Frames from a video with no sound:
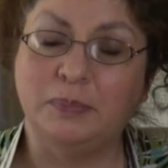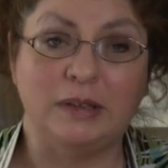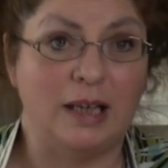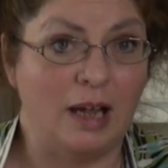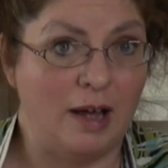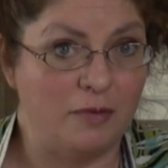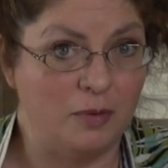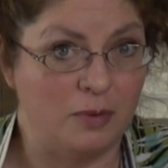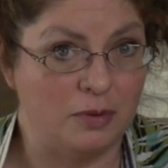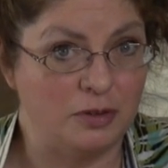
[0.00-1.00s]
but they have
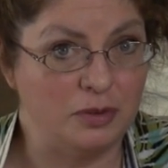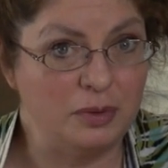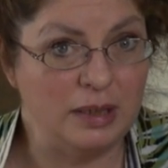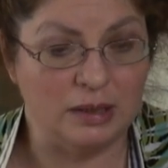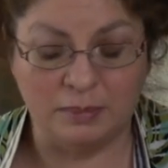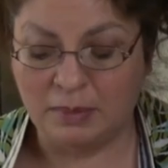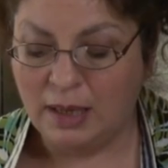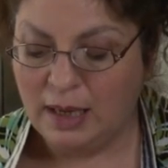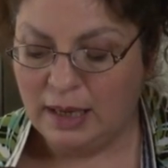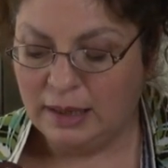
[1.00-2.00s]
corn or soy in them.
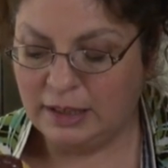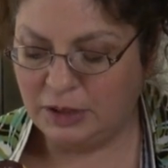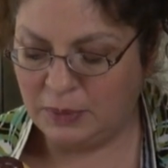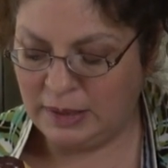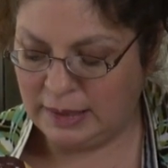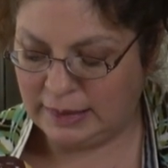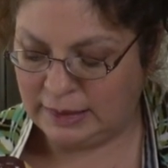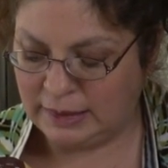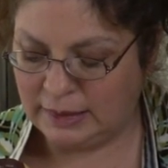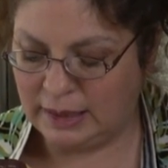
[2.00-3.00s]
This one
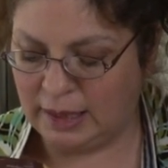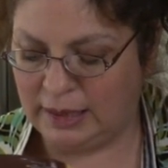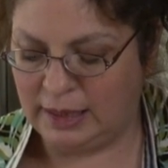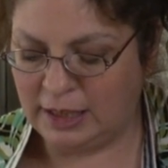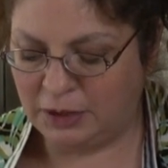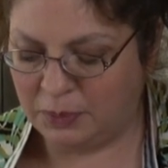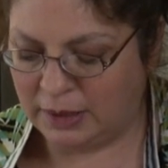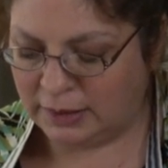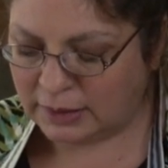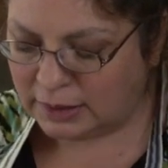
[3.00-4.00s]
doesn't, and these
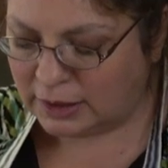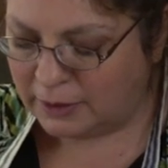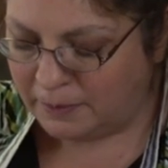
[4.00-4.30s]
ones